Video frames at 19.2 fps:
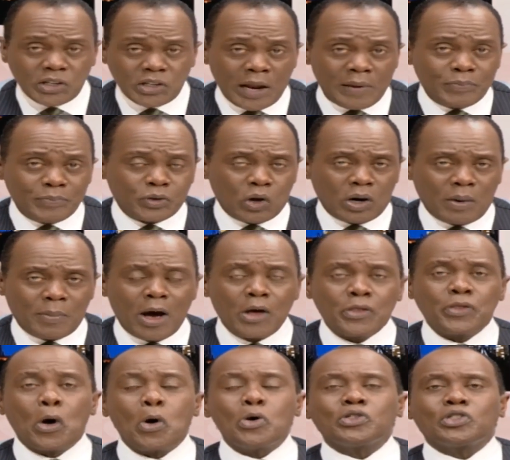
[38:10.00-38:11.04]
it's all
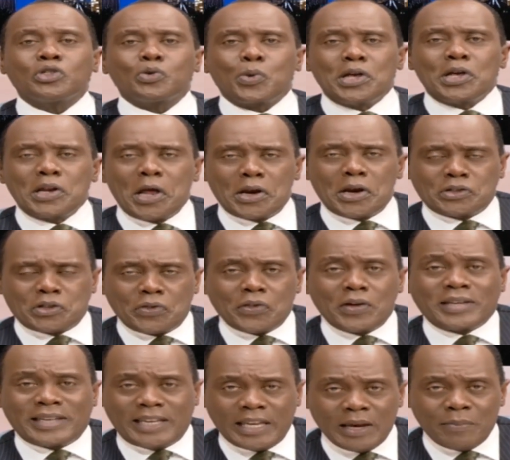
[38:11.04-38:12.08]
about those three letters on the
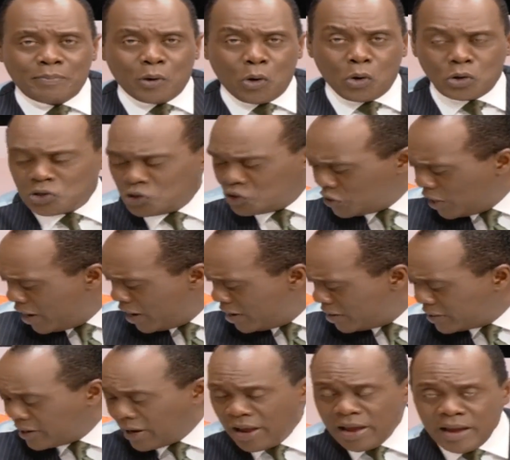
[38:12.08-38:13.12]
keyboard J,
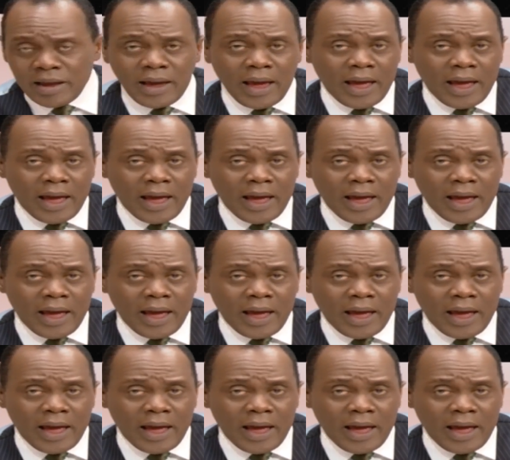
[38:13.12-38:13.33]
K,